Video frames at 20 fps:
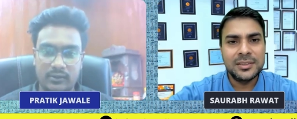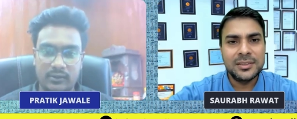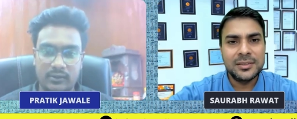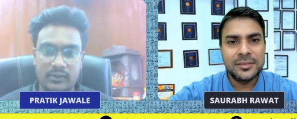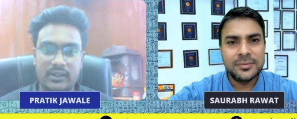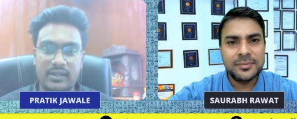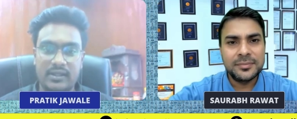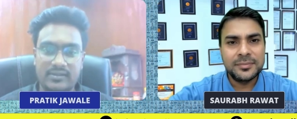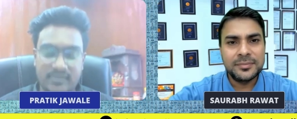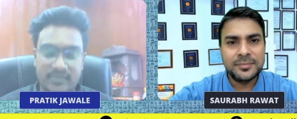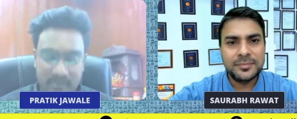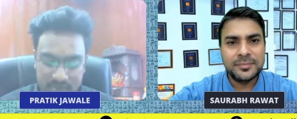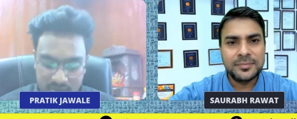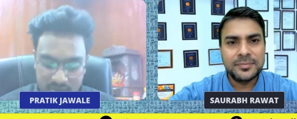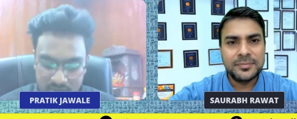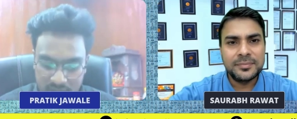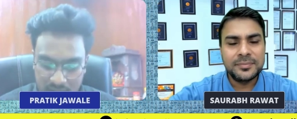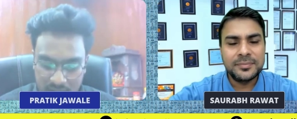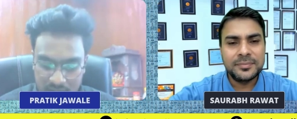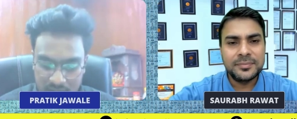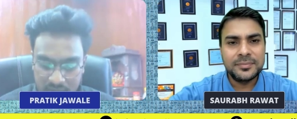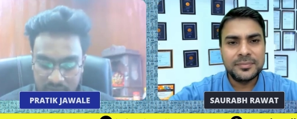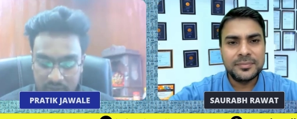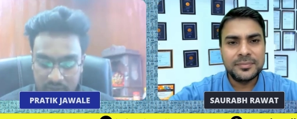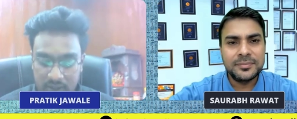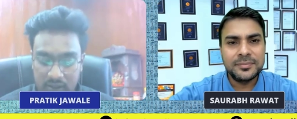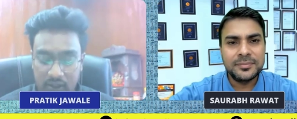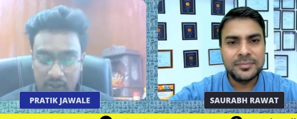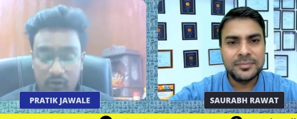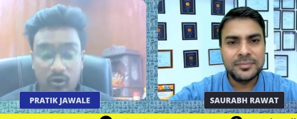Speaker 1: Yes, yes, yes. I
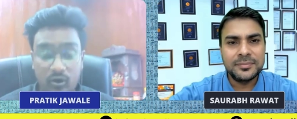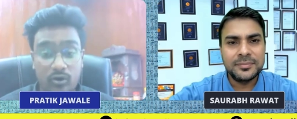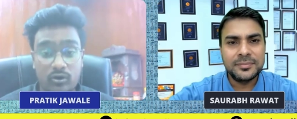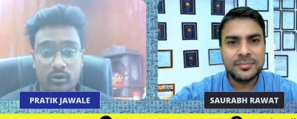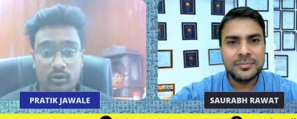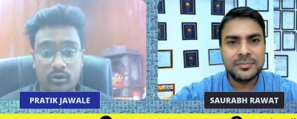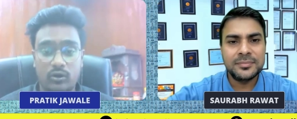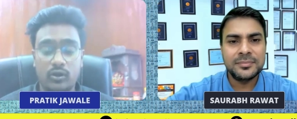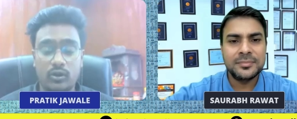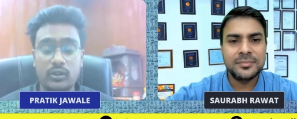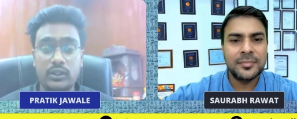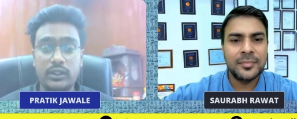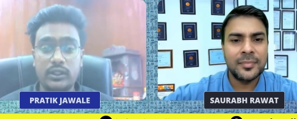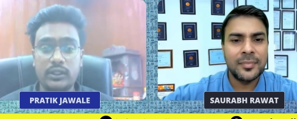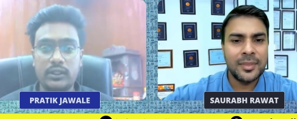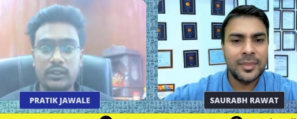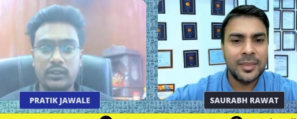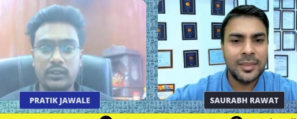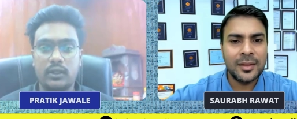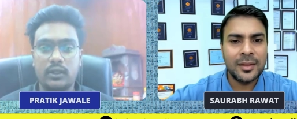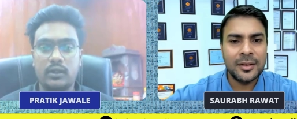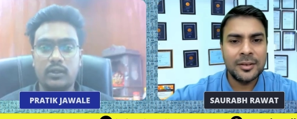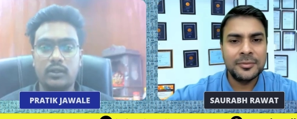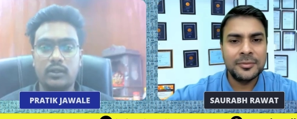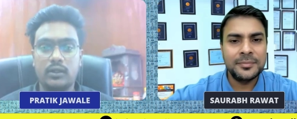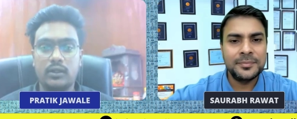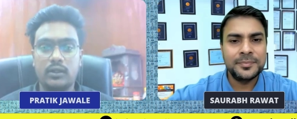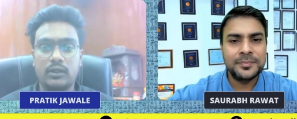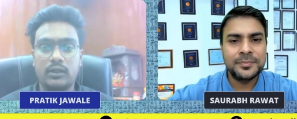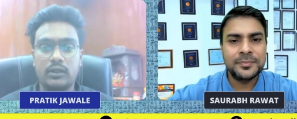definitely got all the
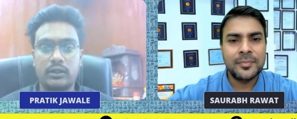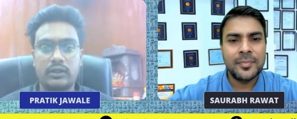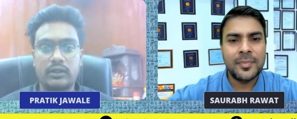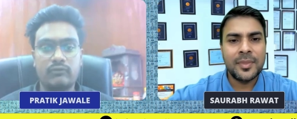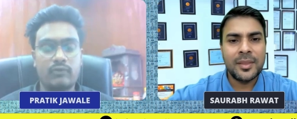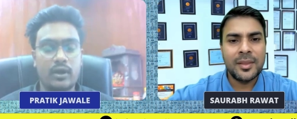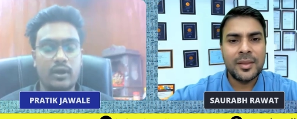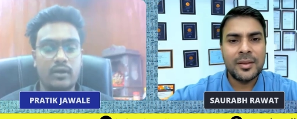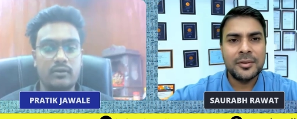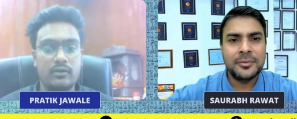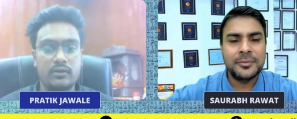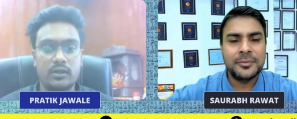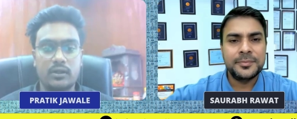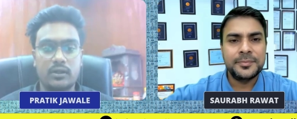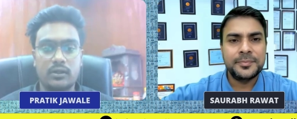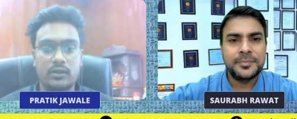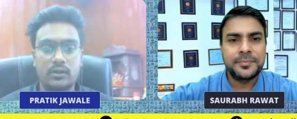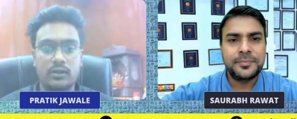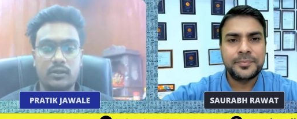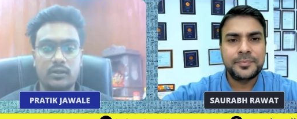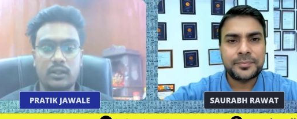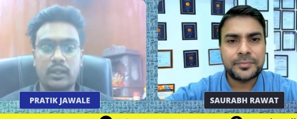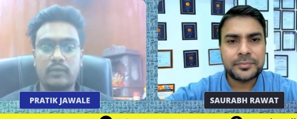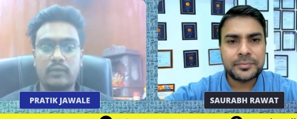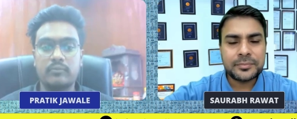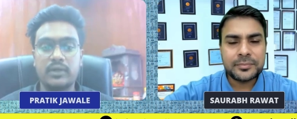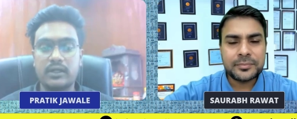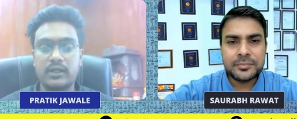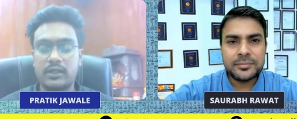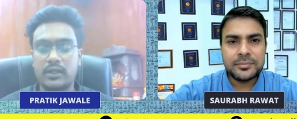uh, required uh,
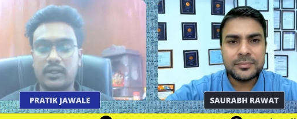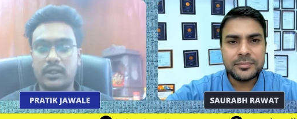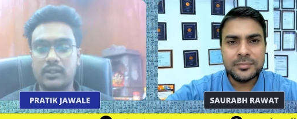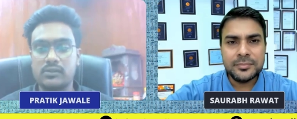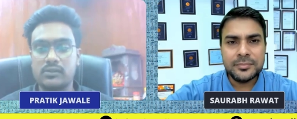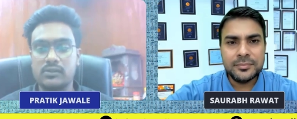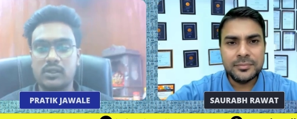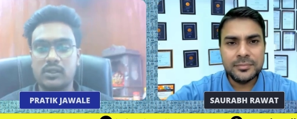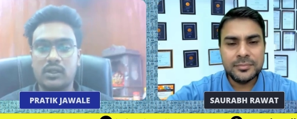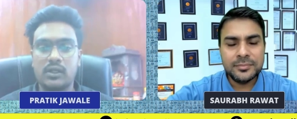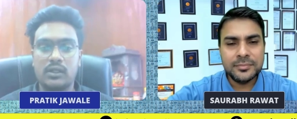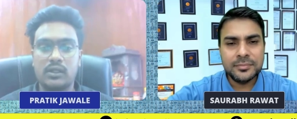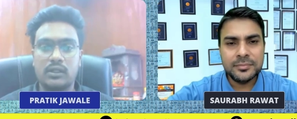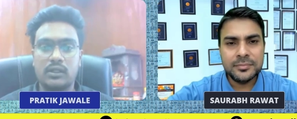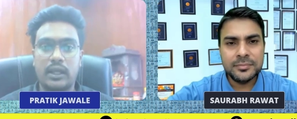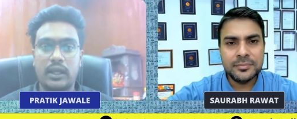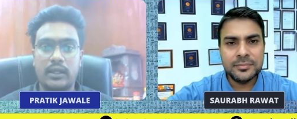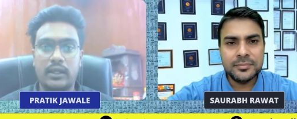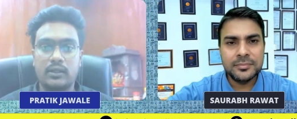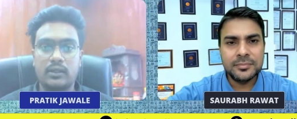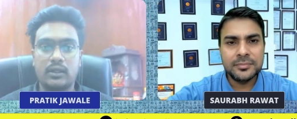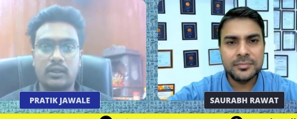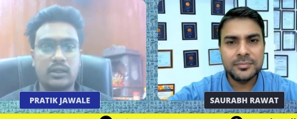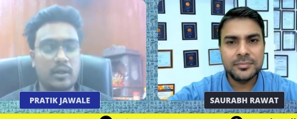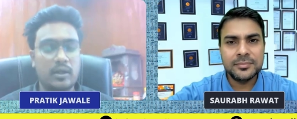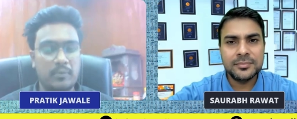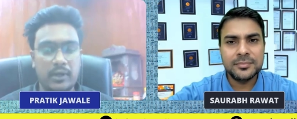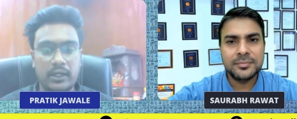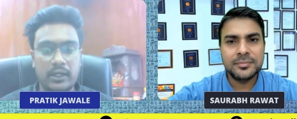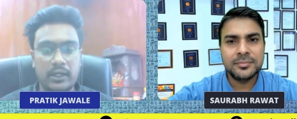like materials, like uh,
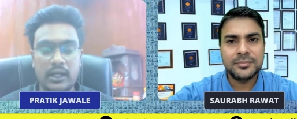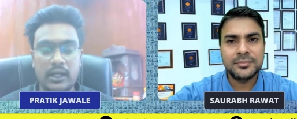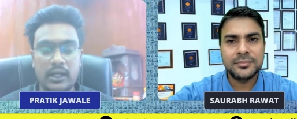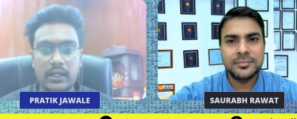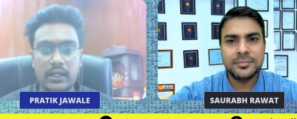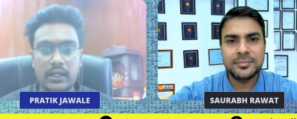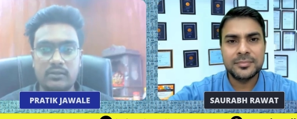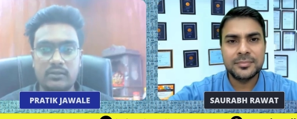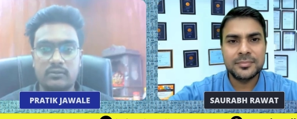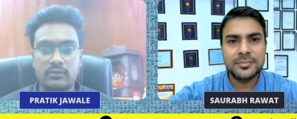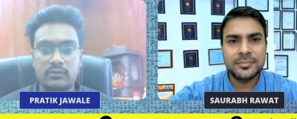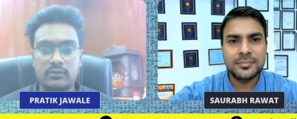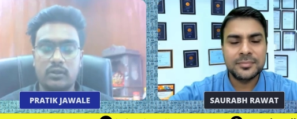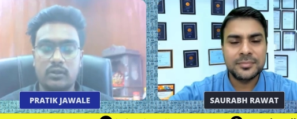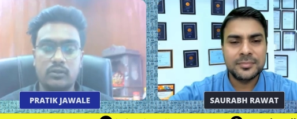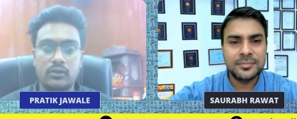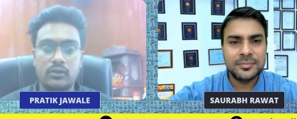command guides, uh,